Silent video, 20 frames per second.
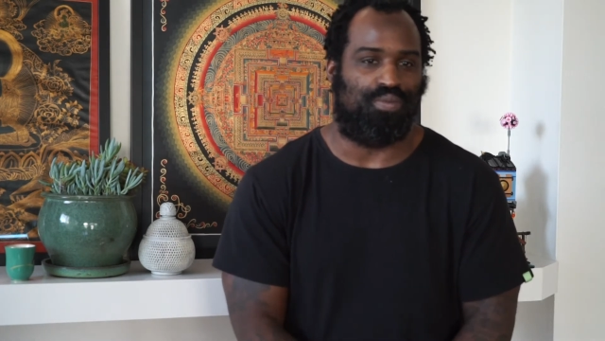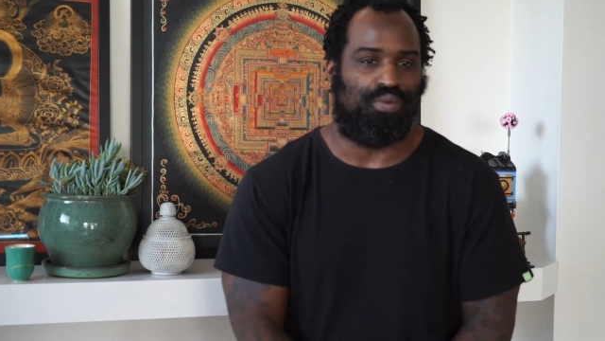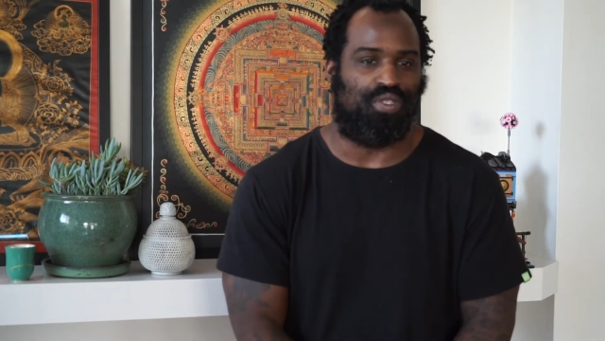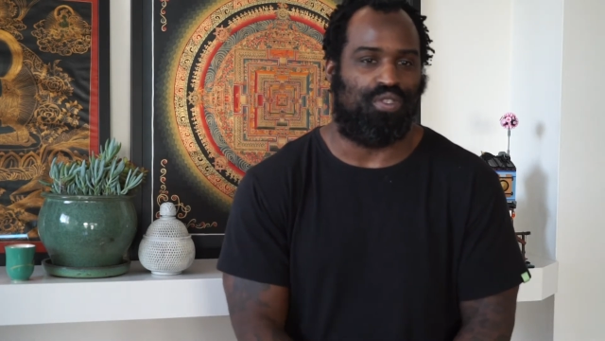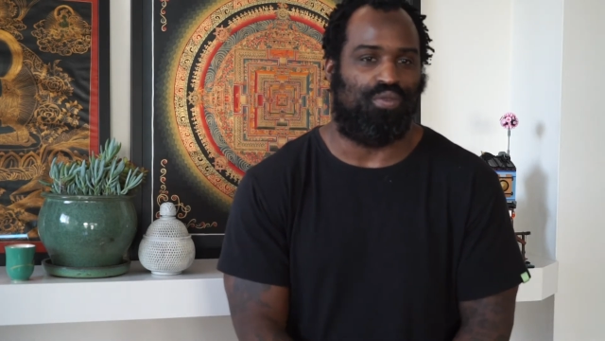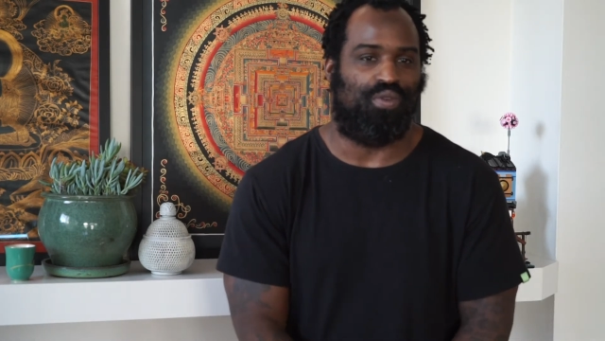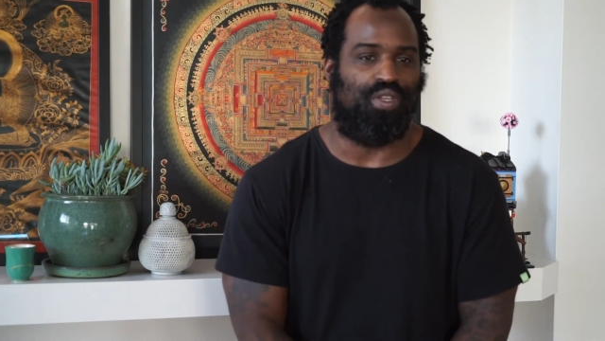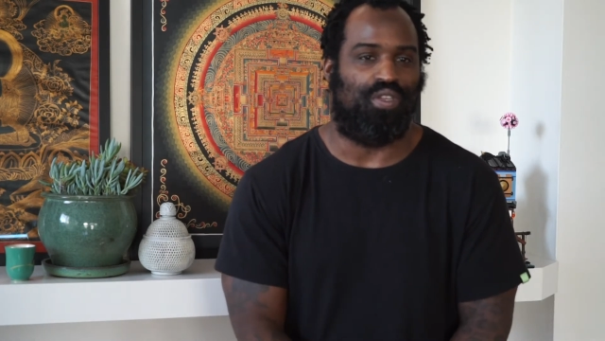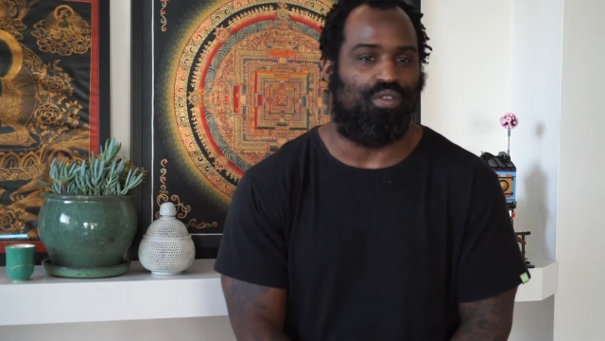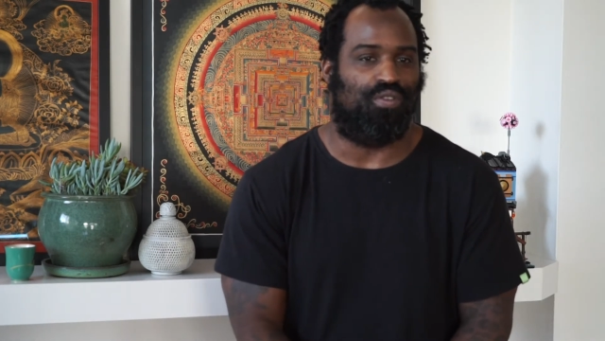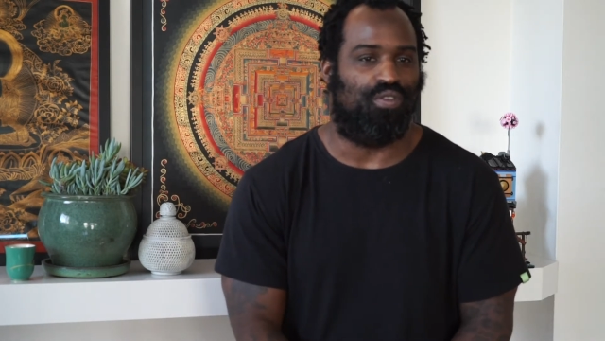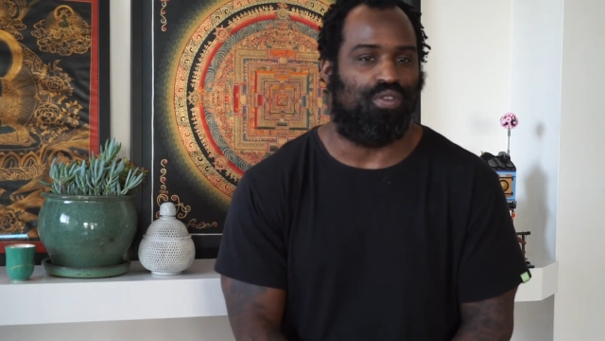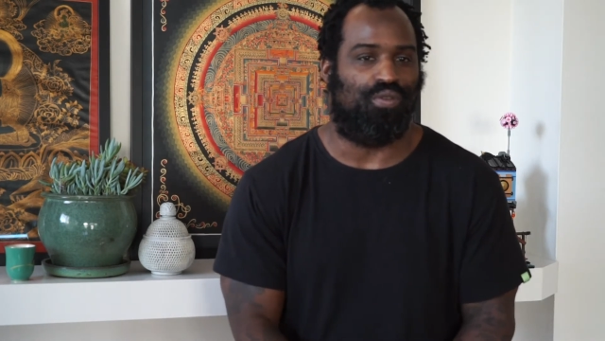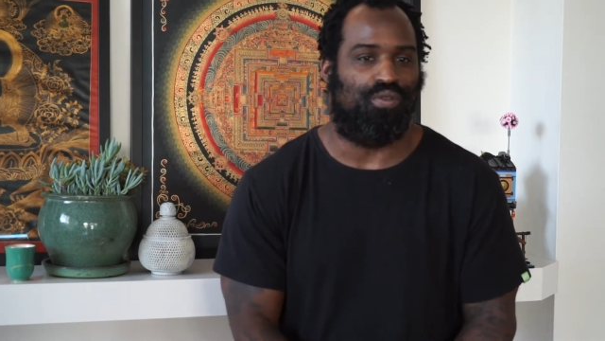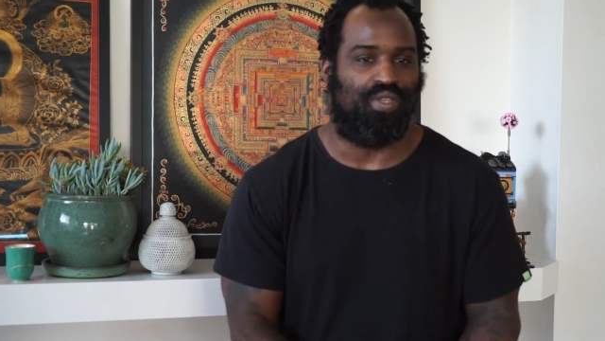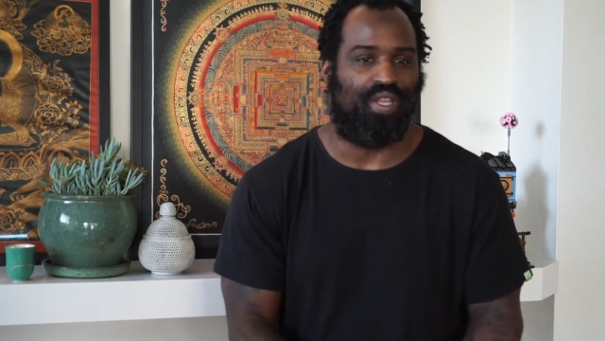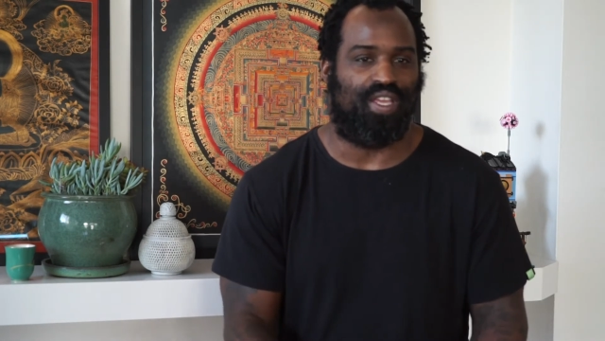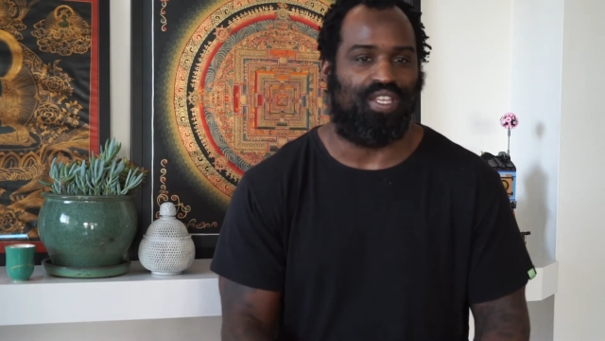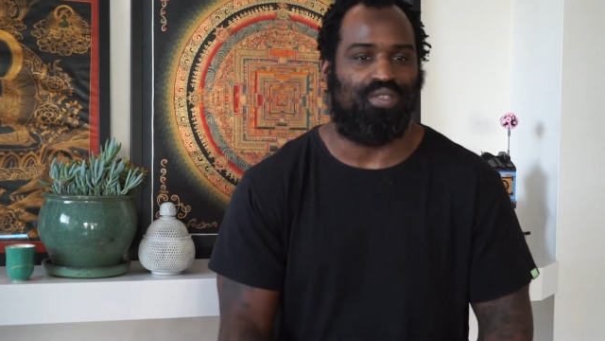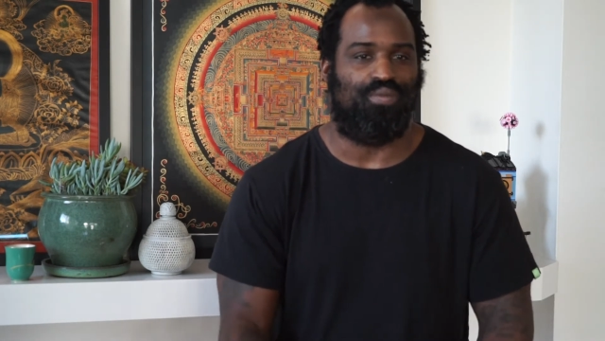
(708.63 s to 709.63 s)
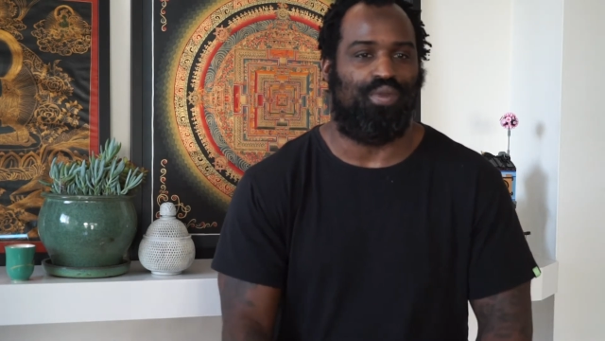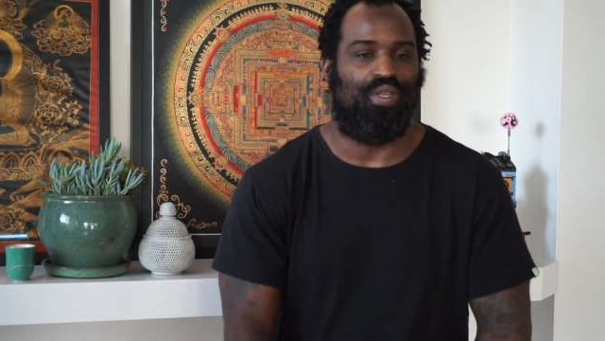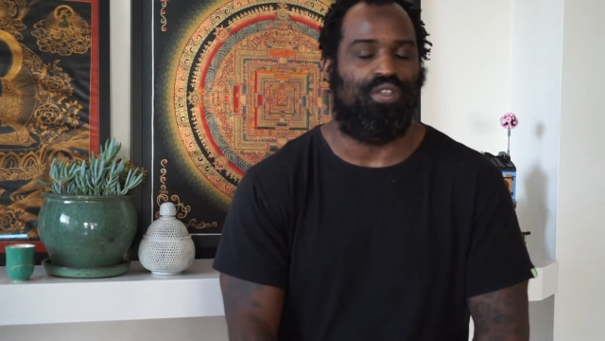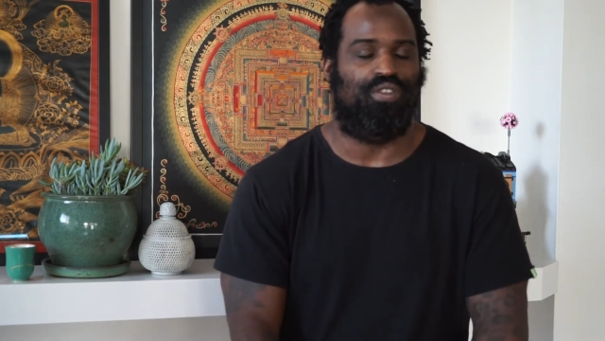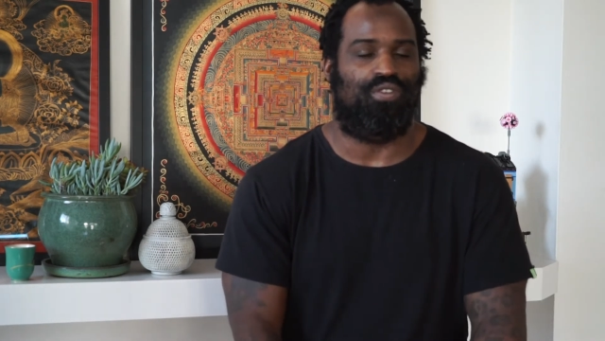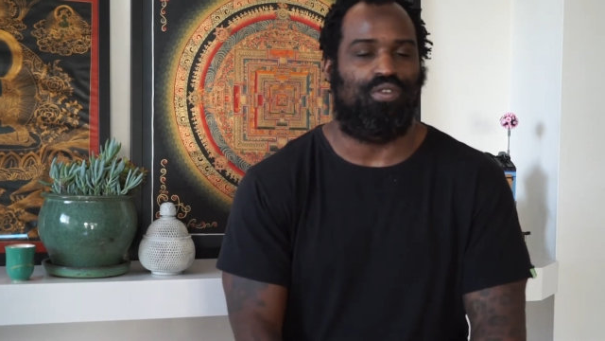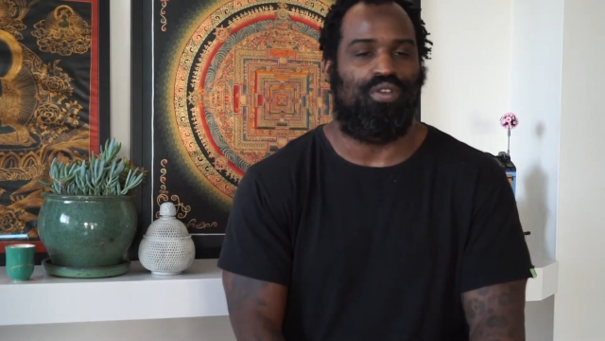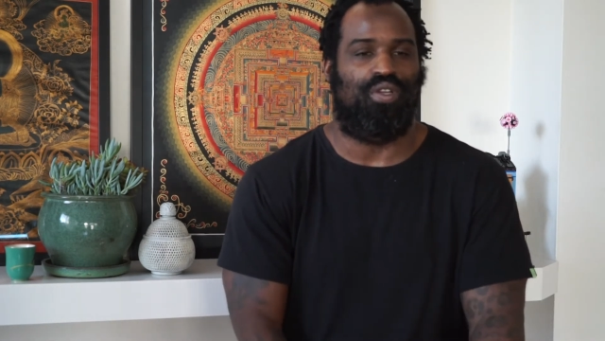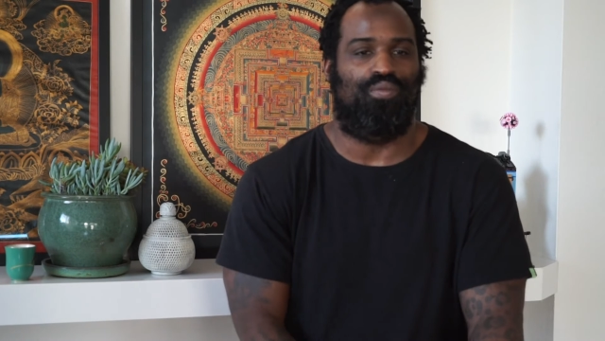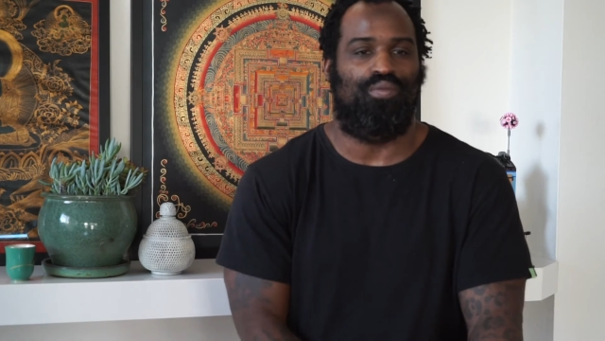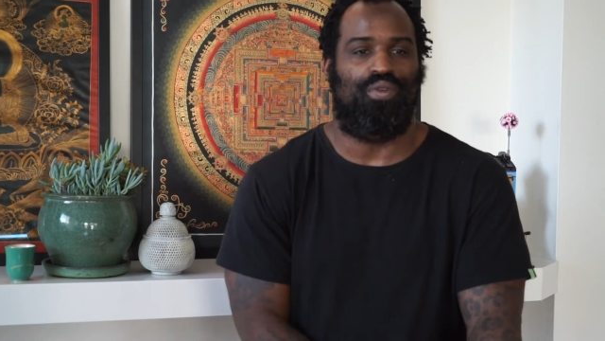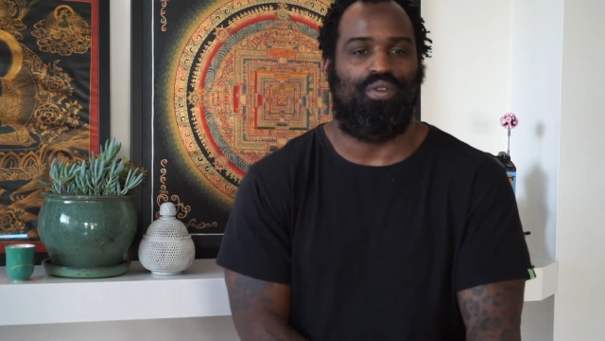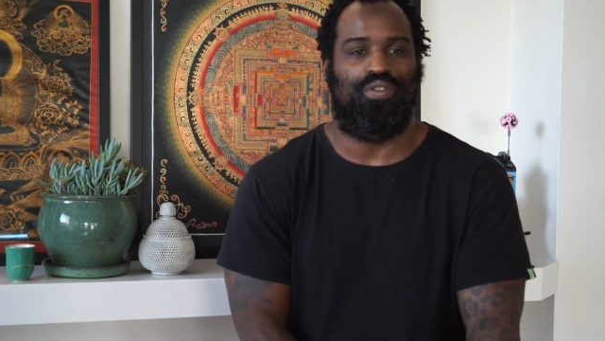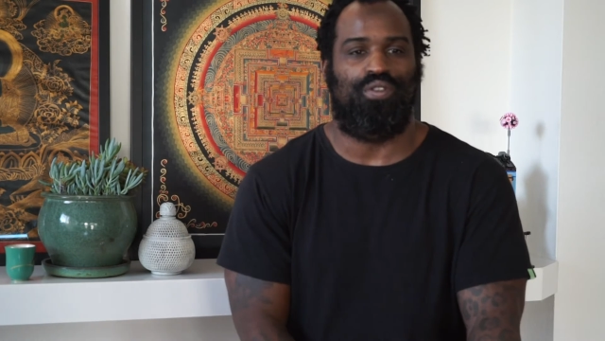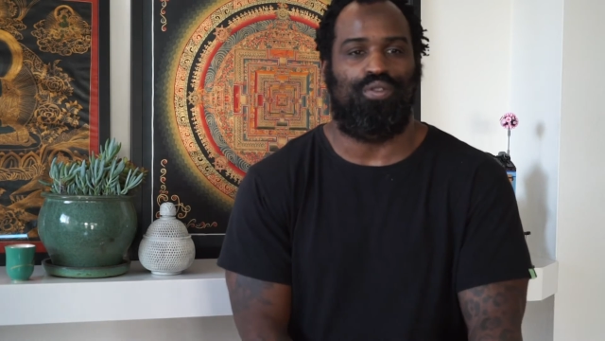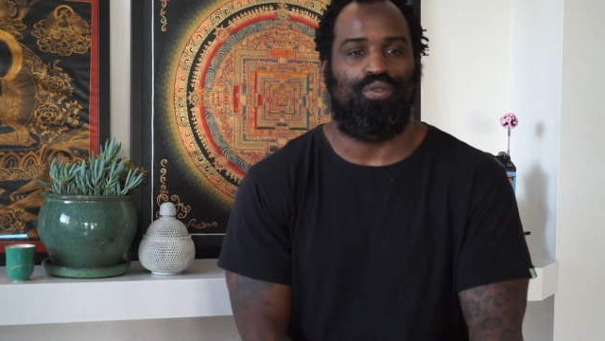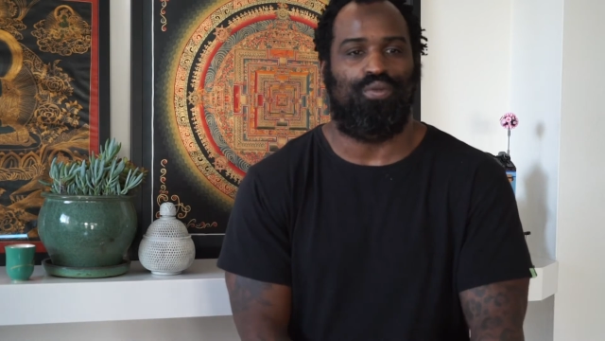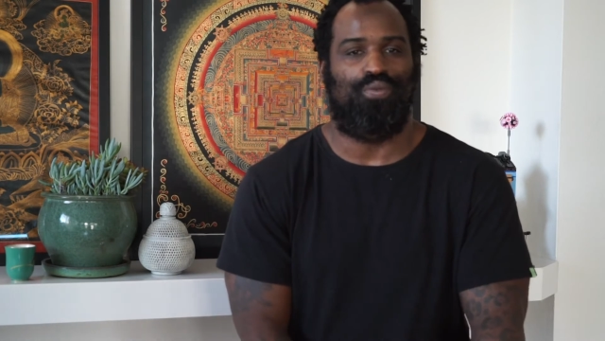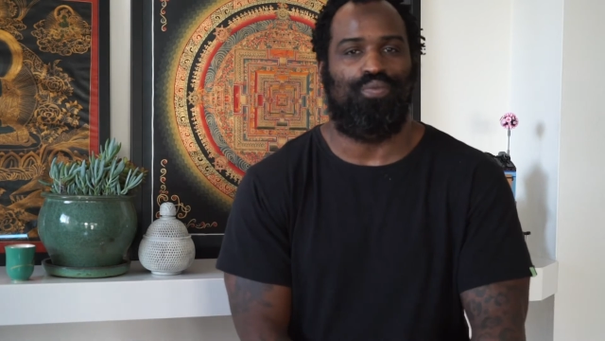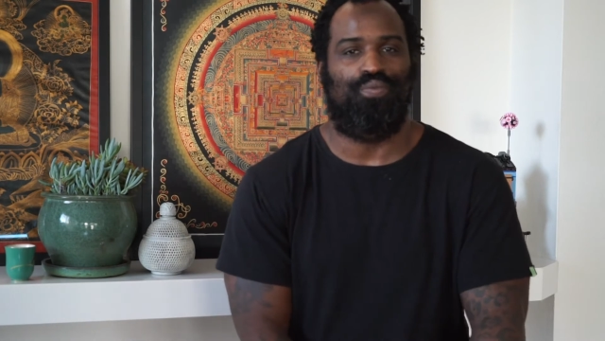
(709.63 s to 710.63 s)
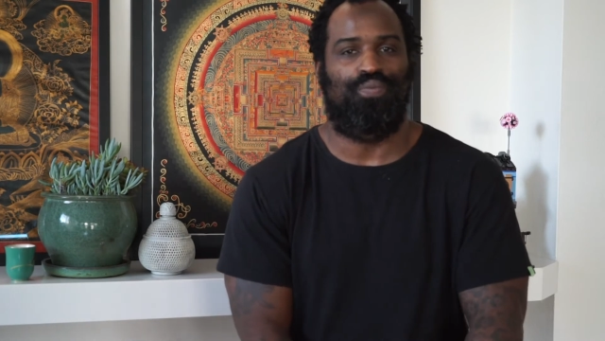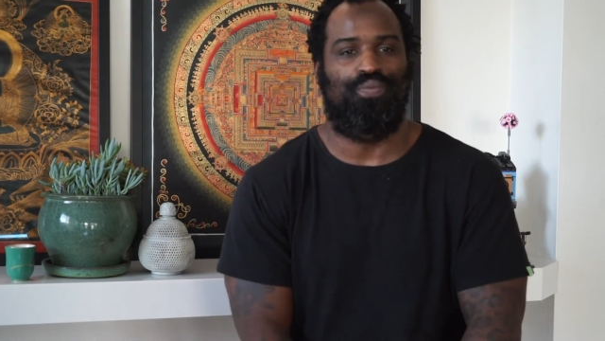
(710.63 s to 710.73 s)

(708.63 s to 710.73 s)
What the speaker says: between you two takes me as your number 2.